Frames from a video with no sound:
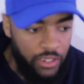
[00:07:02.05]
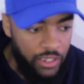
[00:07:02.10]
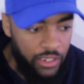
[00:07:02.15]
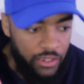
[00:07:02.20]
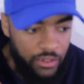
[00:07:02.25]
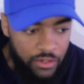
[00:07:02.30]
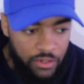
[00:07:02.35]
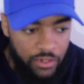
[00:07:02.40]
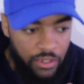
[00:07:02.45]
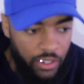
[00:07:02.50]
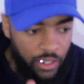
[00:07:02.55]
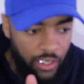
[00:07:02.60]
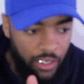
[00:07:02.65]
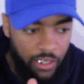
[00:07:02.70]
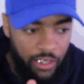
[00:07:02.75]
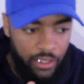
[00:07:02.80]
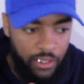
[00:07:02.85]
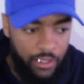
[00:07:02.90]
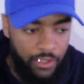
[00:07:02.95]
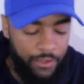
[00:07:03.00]
things
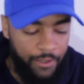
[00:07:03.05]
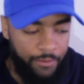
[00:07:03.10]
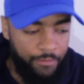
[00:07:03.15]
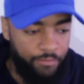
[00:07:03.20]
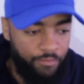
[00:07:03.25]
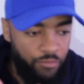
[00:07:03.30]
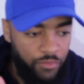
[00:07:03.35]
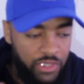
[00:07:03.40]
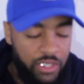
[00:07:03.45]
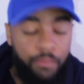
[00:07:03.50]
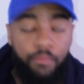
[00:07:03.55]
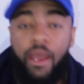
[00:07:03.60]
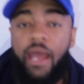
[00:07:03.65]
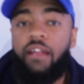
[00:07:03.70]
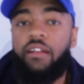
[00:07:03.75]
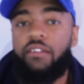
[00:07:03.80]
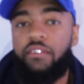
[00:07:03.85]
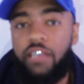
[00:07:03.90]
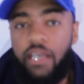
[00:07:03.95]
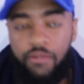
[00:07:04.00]
to
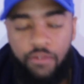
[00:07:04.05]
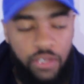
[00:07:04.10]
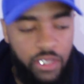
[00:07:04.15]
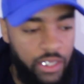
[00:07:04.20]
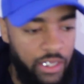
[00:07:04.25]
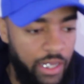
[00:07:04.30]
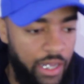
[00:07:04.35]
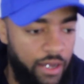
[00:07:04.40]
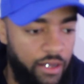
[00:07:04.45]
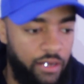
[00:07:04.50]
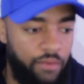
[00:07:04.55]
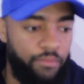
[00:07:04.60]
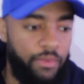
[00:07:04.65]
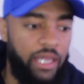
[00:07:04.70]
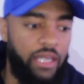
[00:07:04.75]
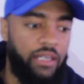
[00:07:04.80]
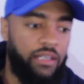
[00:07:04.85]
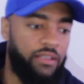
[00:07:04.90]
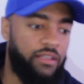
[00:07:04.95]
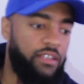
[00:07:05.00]
balance everything out and
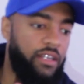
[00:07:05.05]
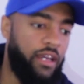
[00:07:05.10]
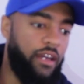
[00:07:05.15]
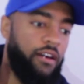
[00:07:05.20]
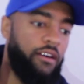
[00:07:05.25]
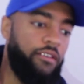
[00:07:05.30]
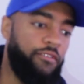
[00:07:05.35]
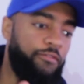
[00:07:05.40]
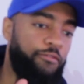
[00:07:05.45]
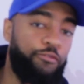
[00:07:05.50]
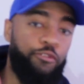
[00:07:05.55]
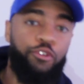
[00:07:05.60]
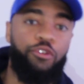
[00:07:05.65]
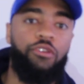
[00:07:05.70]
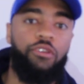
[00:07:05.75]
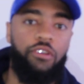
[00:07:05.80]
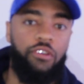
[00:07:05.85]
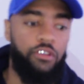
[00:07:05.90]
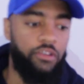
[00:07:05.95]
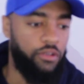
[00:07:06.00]
make it sound
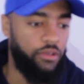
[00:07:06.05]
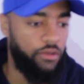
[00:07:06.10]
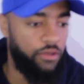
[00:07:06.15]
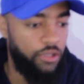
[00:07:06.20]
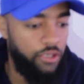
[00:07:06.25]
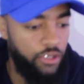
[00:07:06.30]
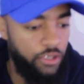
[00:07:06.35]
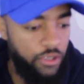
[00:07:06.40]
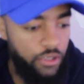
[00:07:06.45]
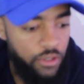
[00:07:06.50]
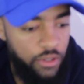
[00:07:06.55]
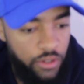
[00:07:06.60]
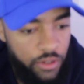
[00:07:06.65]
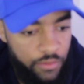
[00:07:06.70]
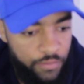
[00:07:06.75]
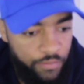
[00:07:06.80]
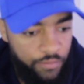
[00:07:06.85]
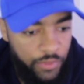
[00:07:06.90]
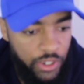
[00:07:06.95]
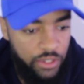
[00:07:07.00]
full.
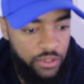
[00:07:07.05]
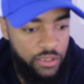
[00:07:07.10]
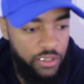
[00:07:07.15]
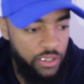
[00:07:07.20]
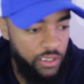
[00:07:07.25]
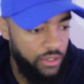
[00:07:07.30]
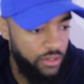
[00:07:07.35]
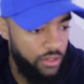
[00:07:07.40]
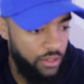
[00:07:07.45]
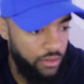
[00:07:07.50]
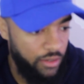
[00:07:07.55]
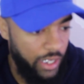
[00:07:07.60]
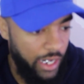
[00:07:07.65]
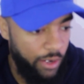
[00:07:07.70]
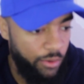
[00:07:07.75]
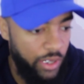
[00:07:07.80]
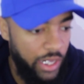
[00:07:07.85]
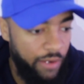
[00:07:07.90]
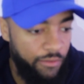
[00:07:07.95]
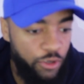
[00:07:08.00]
Let's see. So
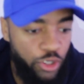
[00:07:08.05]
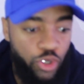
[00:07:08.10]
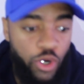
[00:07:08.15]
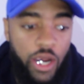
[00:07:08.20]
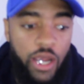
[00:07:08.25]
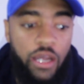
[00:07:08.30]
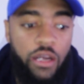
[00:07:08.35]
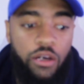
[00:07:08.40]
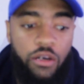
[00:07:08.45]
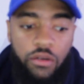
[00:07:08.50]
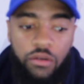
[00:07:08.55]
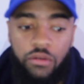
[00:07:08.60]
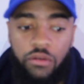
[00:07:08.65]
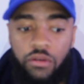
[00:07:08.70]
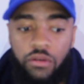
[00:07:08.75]
now we have a triangle.